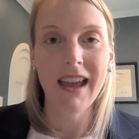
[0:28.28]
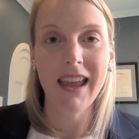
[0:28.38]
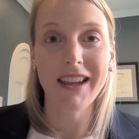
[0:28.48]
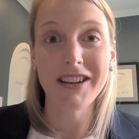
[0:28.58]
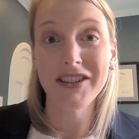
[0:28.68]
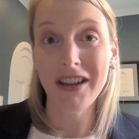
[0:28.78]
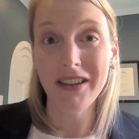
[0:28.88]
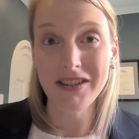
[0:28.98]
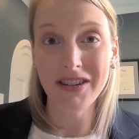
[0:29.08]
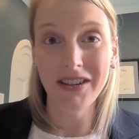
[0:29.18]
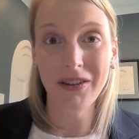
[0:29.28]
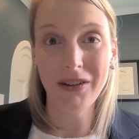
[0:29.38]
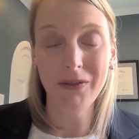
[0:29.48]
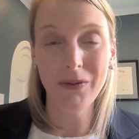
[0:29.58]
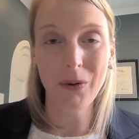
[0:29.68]
and a challenging
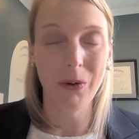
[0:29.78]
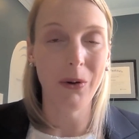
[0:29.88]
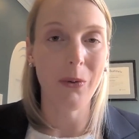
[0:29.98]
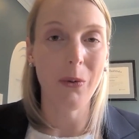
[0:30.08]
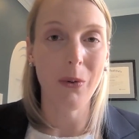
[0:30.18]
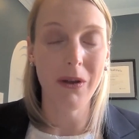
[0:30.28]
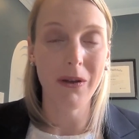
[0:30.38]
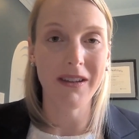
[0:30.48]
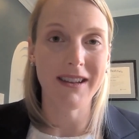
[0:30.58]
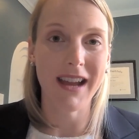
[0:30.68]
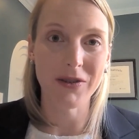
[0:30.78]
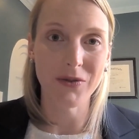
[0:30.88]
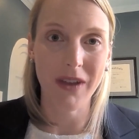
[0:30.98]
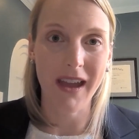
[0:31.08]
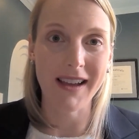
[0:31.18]
year for oil and
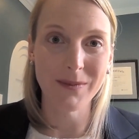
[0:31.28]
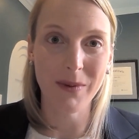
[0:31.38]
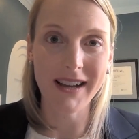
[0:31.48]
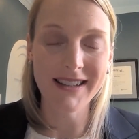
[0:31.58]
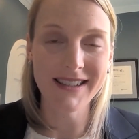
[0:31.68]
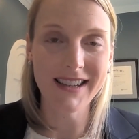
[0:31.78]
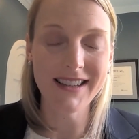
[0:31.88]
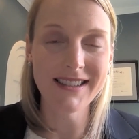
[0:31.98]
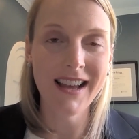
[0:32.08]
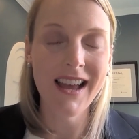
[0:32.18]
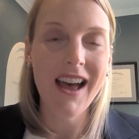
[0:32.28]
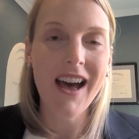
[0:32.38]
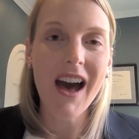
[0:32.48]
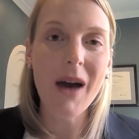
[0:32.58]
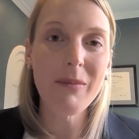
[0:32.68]
natural gas prices.
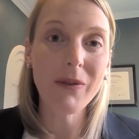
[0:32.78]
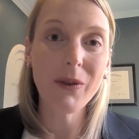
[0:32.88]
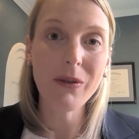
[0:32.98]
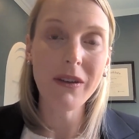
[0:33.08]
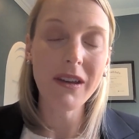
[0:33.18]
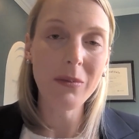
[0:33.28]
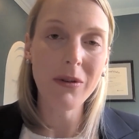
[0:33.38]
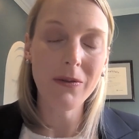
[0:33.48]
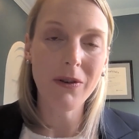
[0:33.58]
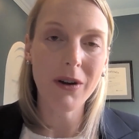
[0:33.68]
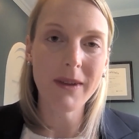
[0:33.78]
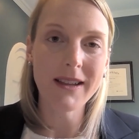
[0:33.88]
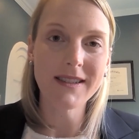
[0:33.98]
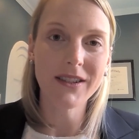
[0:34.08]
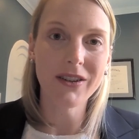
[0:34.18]
Um, if you look at
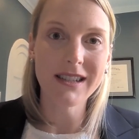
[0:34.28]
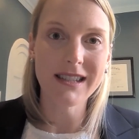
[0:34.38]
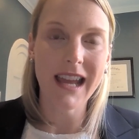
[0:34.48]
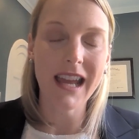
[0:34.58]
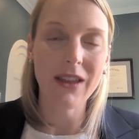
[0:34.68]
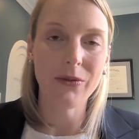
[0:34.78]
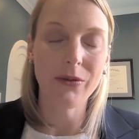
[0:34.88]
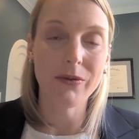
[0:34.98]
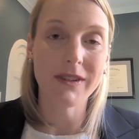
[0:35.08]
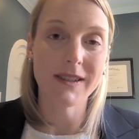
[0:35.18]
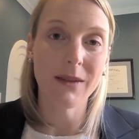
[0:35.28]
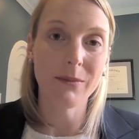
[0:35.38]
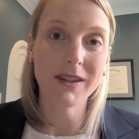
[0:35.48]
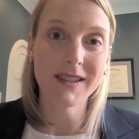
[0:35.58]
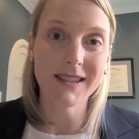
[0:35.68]
performance year to date through
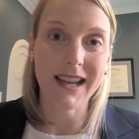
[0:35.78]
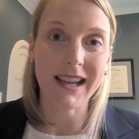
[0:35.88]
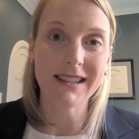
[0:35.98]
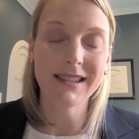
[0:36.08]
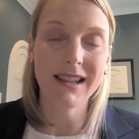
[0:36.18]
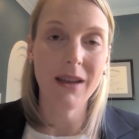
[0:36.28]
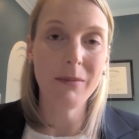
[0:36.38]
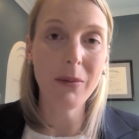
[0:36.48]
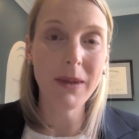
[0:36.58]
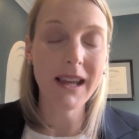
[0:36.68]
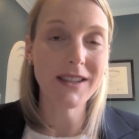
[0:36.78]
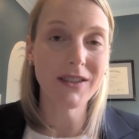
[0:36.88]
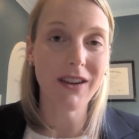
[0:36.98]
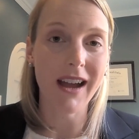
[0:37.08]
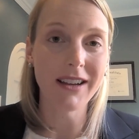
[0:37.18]
December 6th,
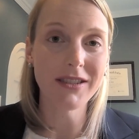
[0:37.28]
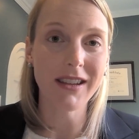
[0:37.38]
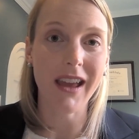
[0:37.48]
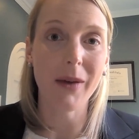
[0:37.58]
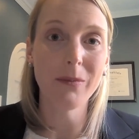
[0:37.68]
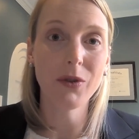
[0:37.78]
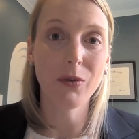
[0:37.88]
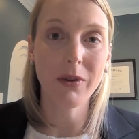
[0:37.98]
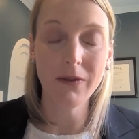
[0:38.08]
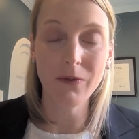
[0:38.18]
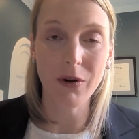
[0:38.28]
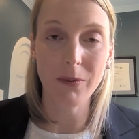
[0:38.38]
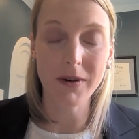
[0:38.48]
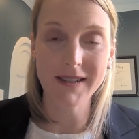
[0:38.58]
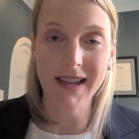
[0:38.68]
MLPs are actually up
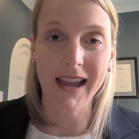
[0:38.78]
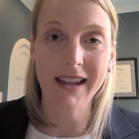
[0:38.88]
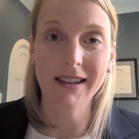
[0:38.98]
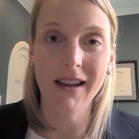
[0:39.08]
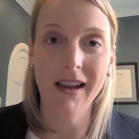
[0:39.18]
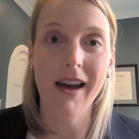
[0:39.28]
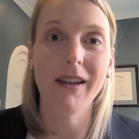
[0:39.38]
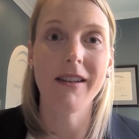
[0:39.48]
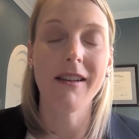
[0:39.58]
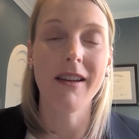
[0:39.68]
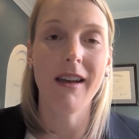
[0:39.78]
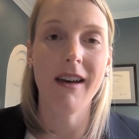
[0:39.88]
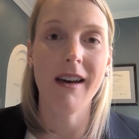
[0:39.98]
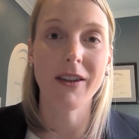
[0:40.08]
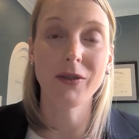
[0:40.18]
24% on
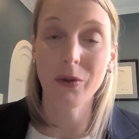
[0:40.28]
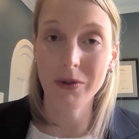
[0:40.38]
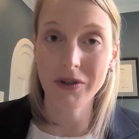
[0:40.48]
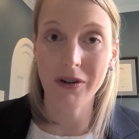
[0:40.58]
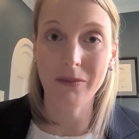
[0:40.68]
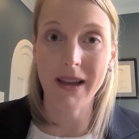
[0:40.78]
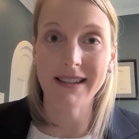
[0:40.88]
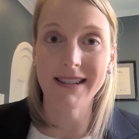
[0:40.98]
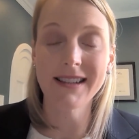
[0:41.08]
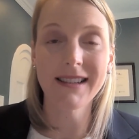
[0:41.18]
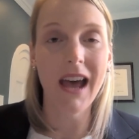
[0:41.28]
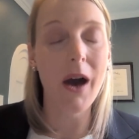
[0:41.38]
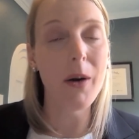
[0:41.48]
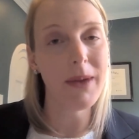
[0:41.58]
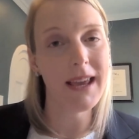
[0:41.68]
a total return basis,
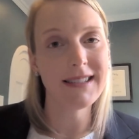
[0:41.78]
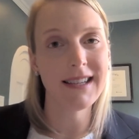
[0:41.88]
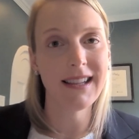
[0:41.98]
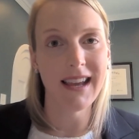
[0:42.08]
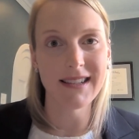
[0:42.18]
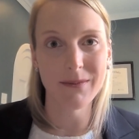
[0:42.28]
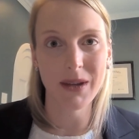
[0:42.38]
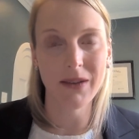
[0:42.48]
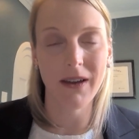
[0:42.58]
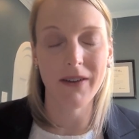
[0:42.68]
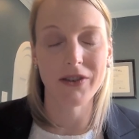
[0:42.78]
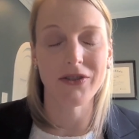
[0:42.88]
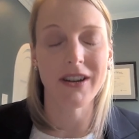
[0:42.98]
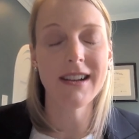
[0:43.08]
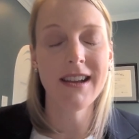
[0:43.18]
outpacing the S&P
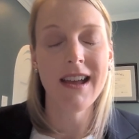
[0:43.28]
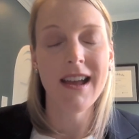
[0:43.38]
500.